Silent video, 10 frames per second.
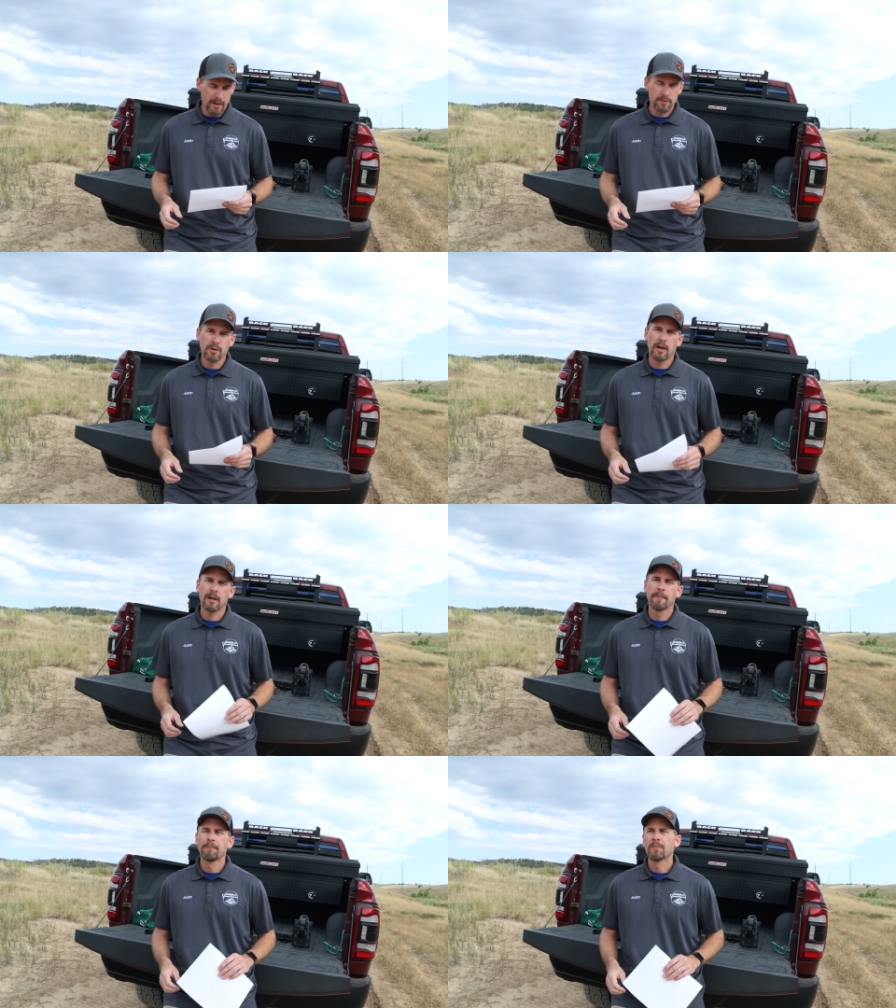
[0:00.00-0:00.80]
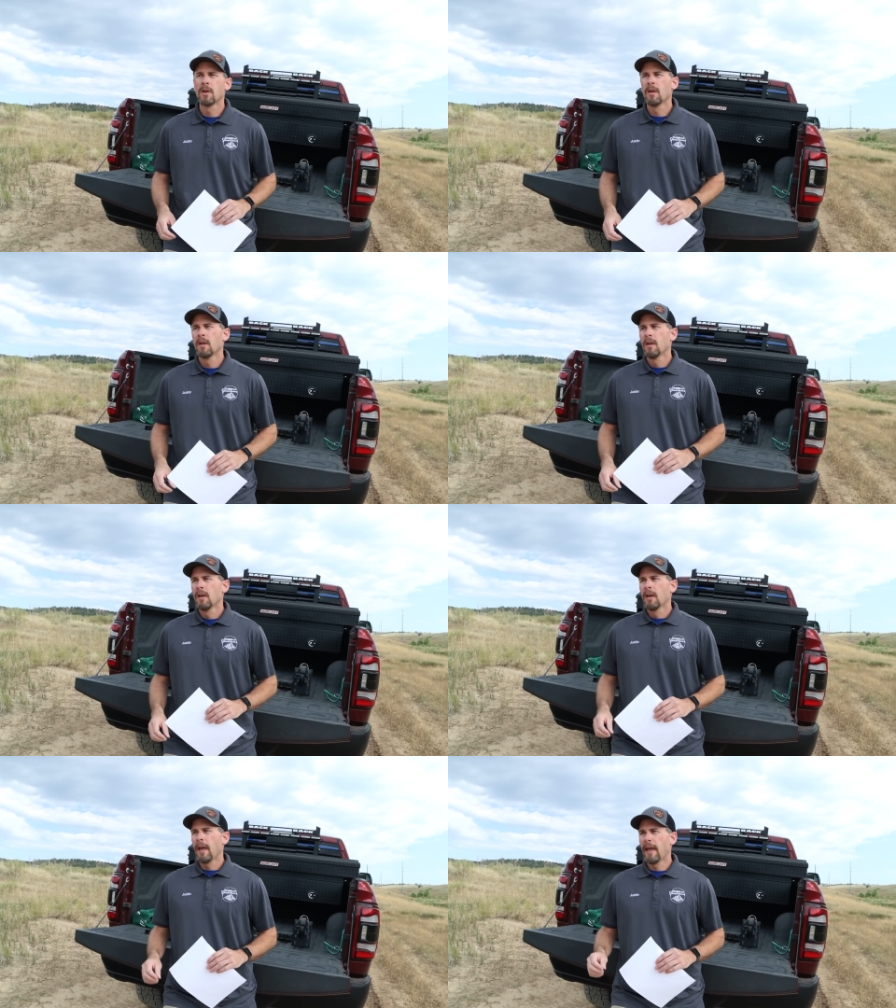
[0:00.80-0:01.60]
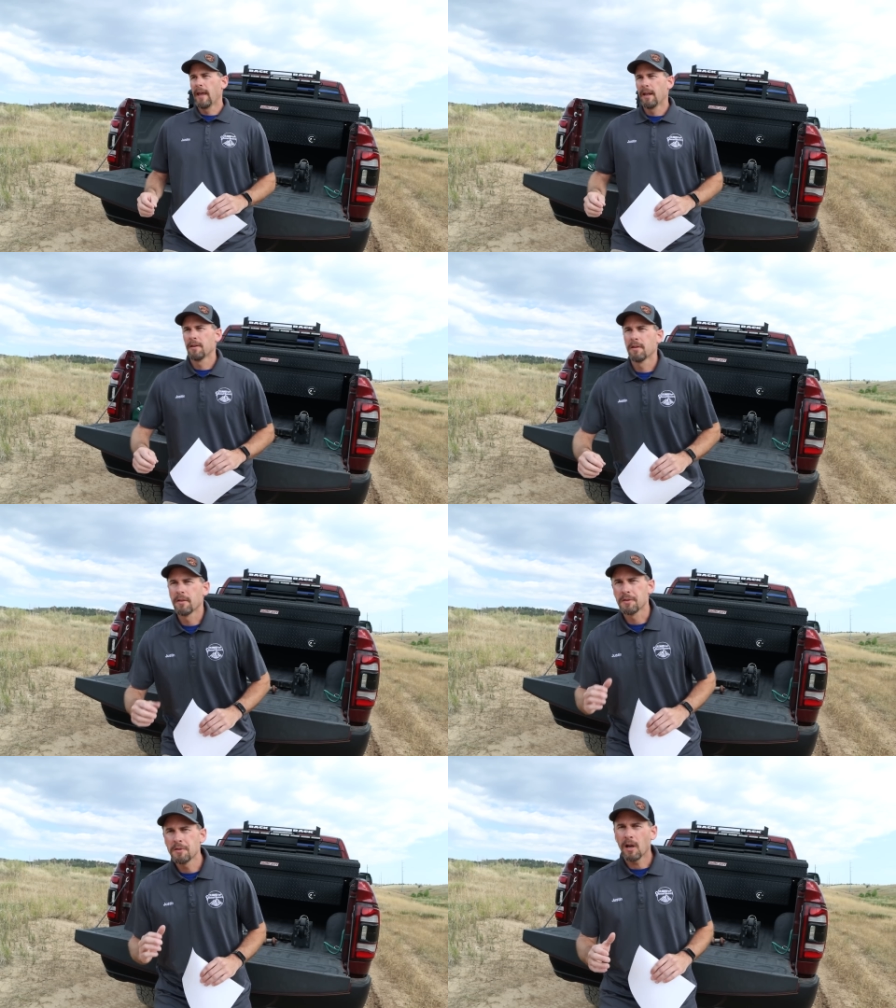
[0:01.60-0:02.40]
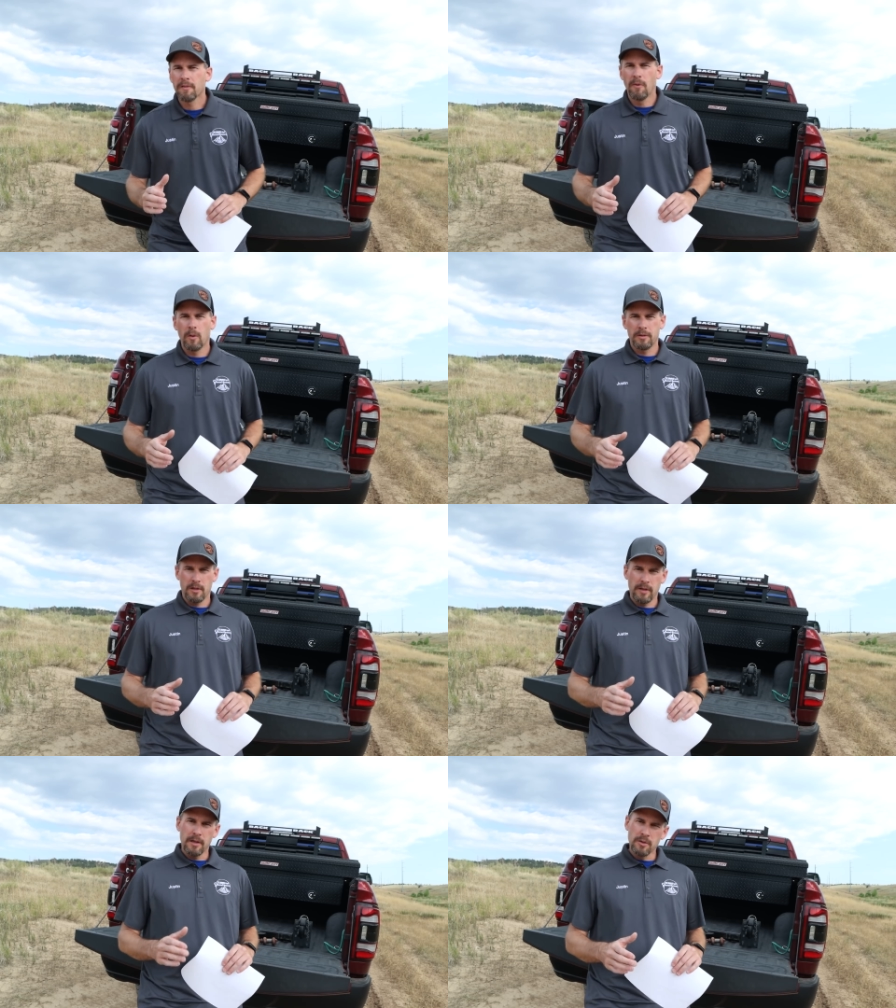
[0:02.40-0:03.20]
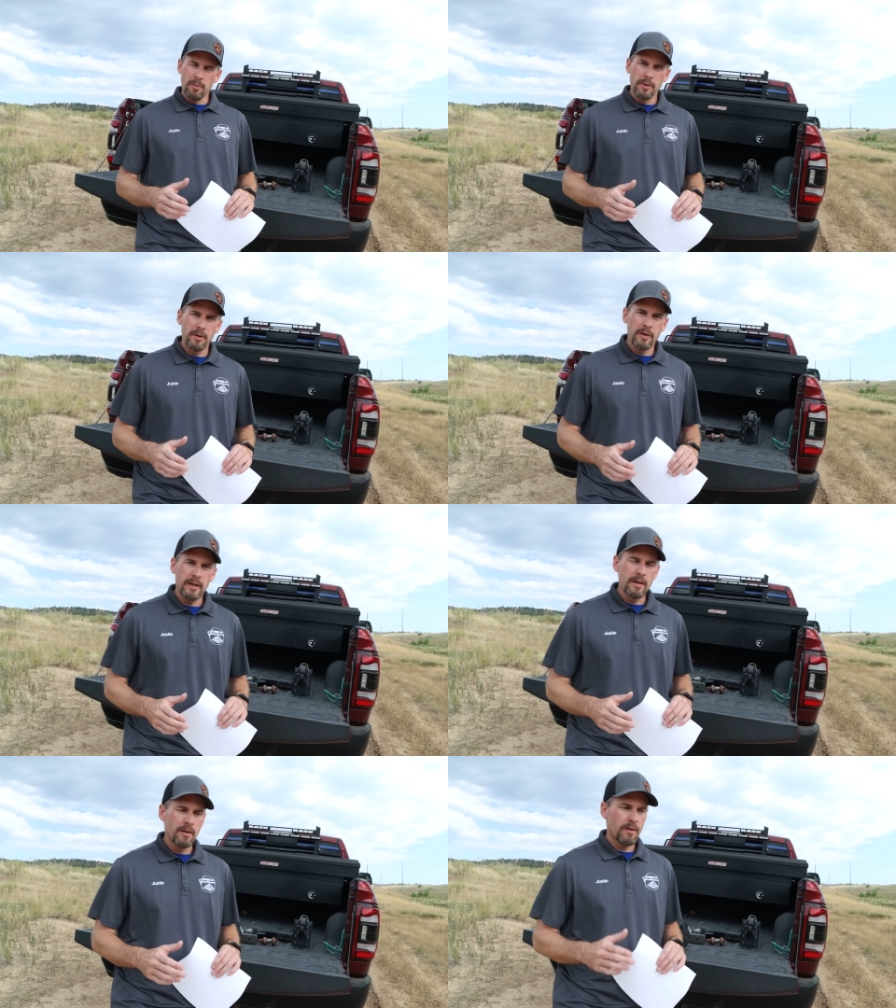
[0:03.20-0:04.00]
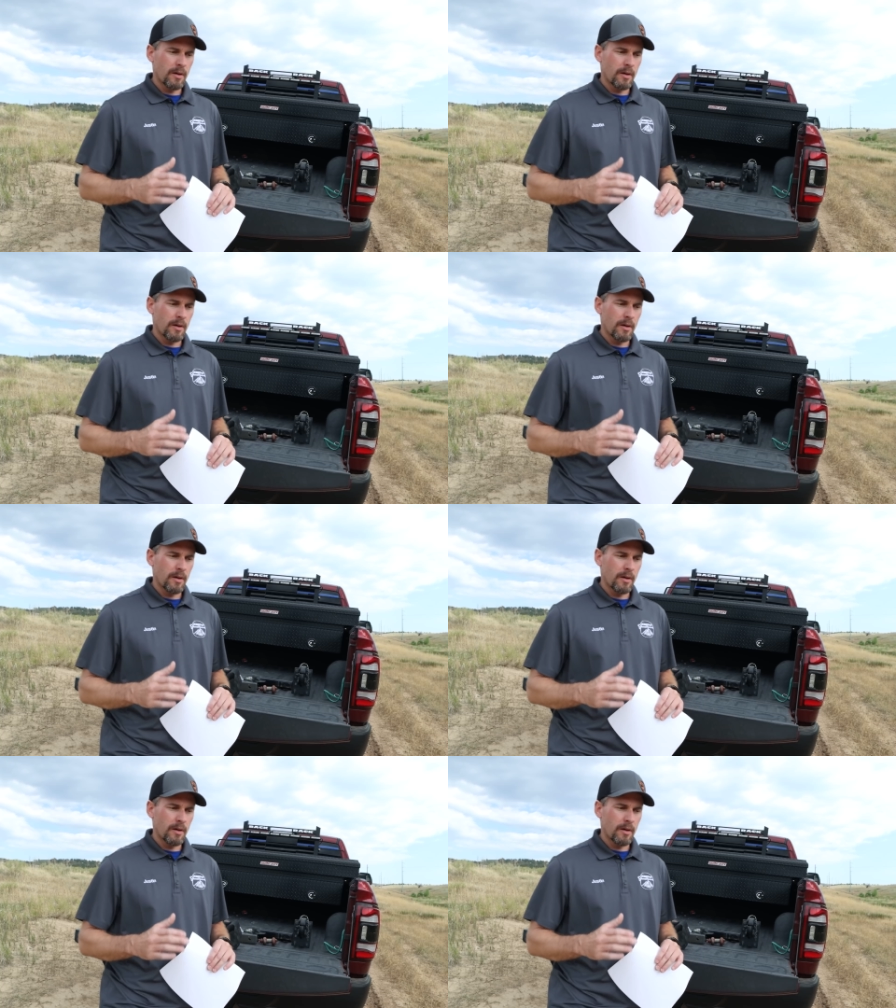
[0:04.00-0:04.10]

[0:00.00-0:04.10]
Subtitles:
pound truck, and the stuck force on that Super Duty,